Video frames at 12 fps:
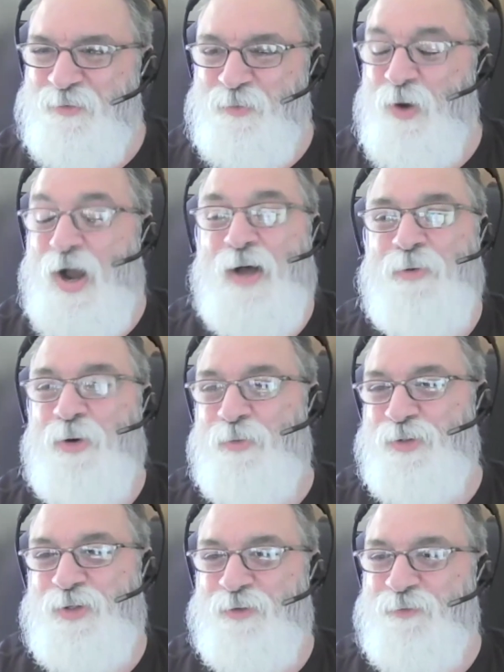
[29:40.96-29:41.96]
Rob
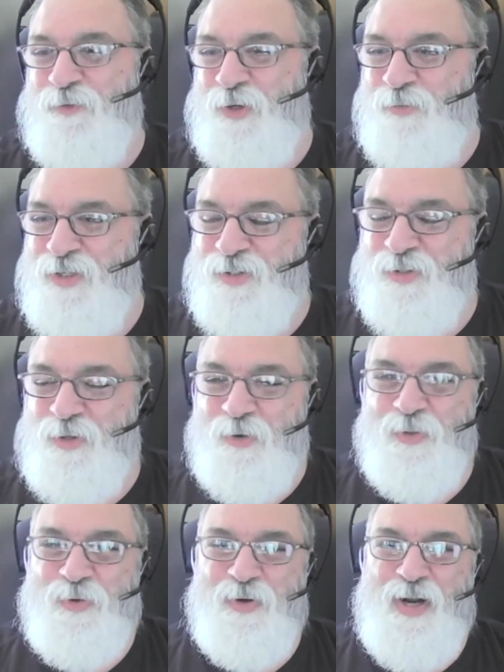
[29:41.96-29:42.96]
almost converted me, just
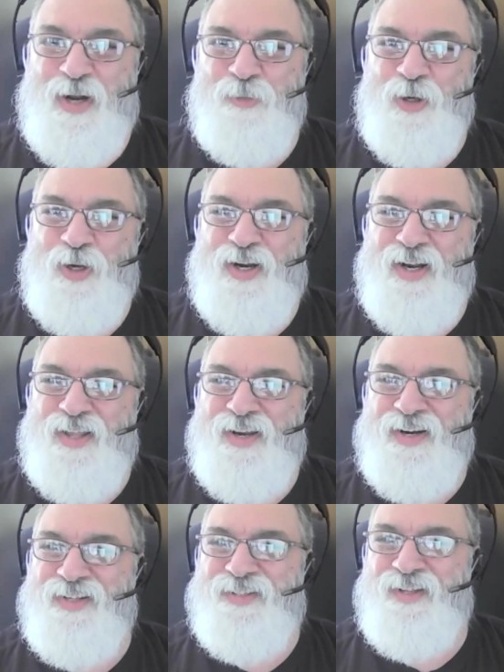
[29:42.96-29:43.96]
going through it. And I'm looking at
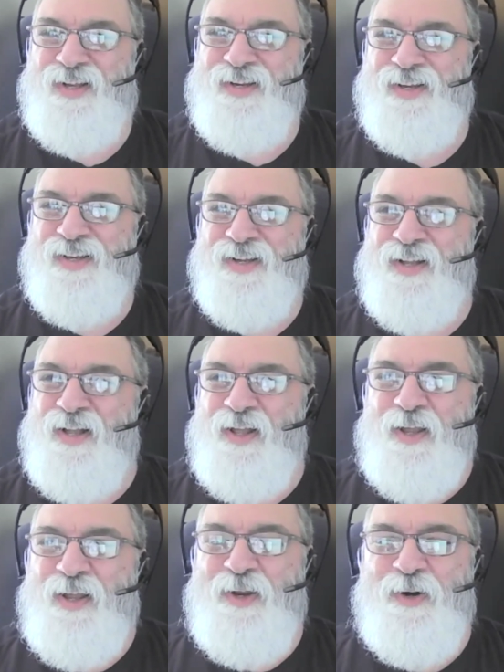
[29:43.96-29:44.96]
it, and it's like,
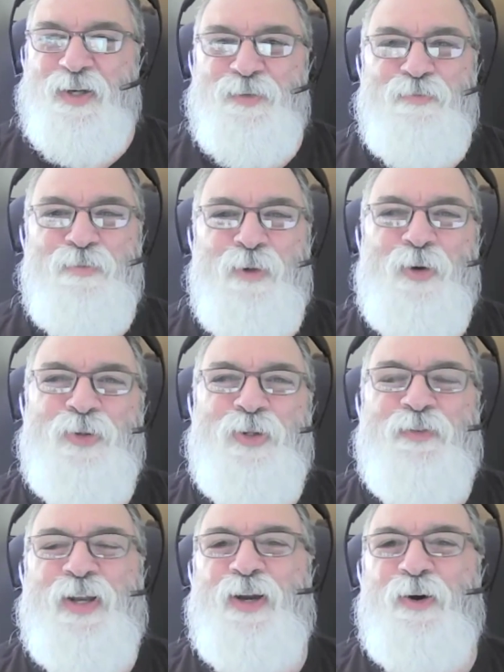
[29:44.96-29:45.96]
because most
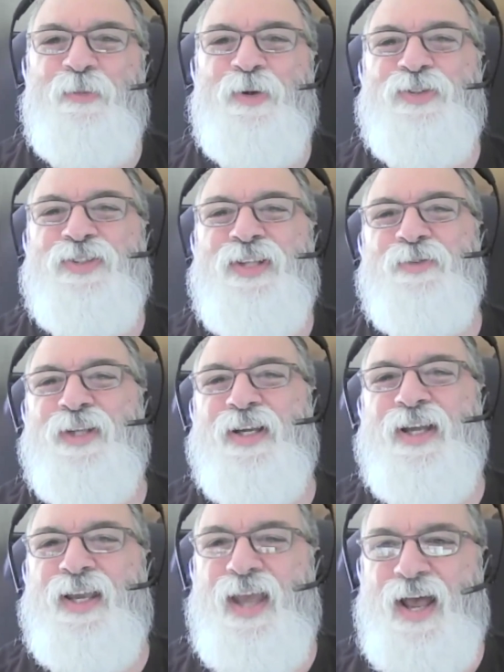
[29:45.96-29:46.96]
of it almost sounds like
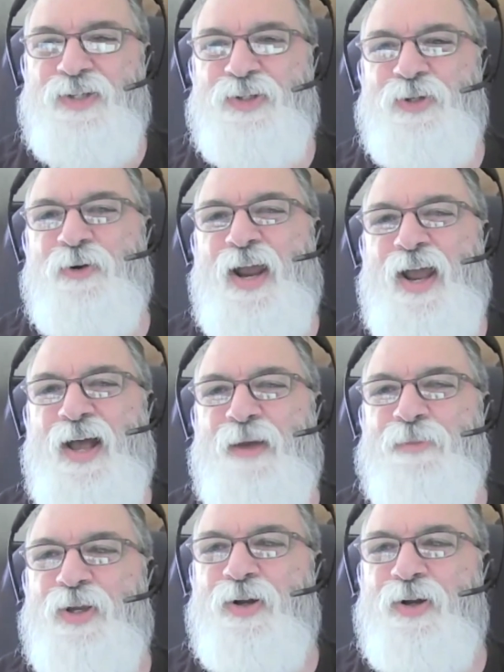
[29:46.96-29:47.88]
a cash grab,